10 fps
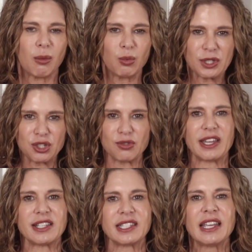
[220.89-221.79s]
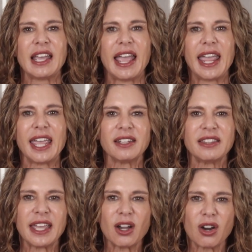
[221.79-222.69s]
would do this.
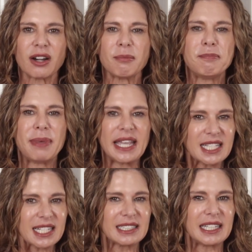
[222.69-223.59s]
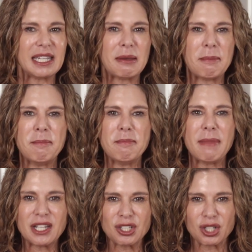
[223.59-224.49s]
And they are basically
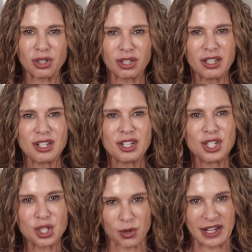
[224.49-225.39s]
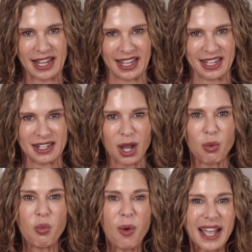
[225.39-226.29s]
mental shorthand.
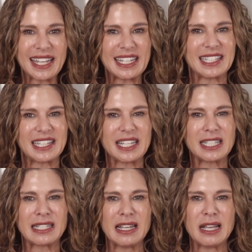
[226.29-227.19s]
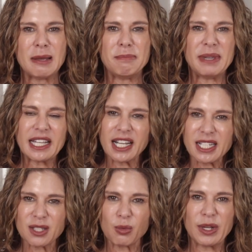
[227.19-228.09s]
Now, why is this?
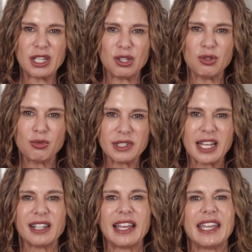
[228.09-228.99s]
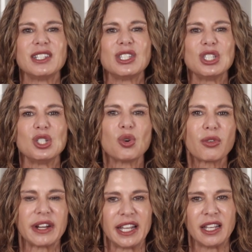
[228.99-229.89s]
Because when you tell a
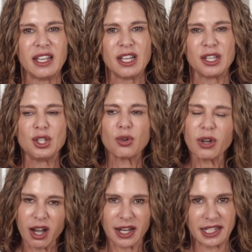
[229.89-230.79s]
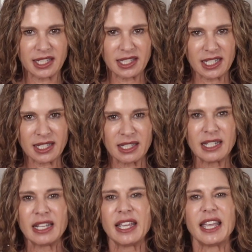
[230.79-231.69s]
story, your audiences
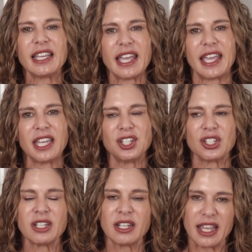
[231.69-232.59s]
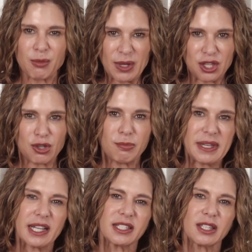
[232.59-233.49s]
engage with you
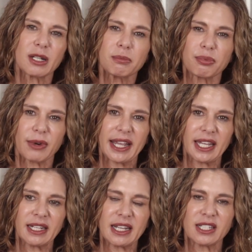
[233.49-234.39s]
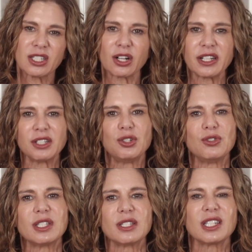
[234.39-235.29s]
because their brain is starting to
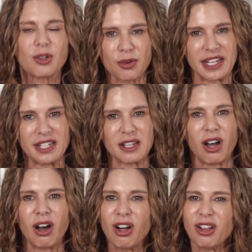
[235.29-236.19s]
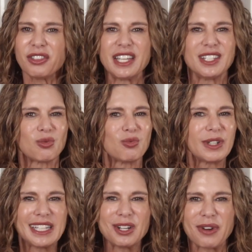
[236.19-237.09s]
secrete all these
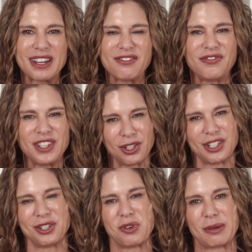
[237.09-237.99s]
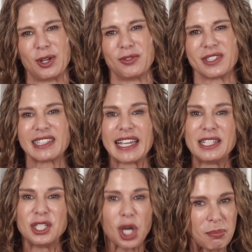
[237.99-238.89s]
really great feel-good hormones
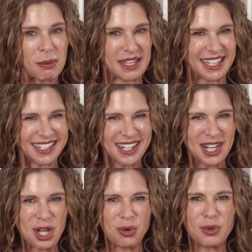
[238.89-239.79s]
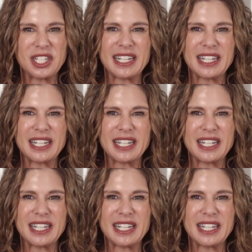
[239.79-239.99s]
like dopamine, which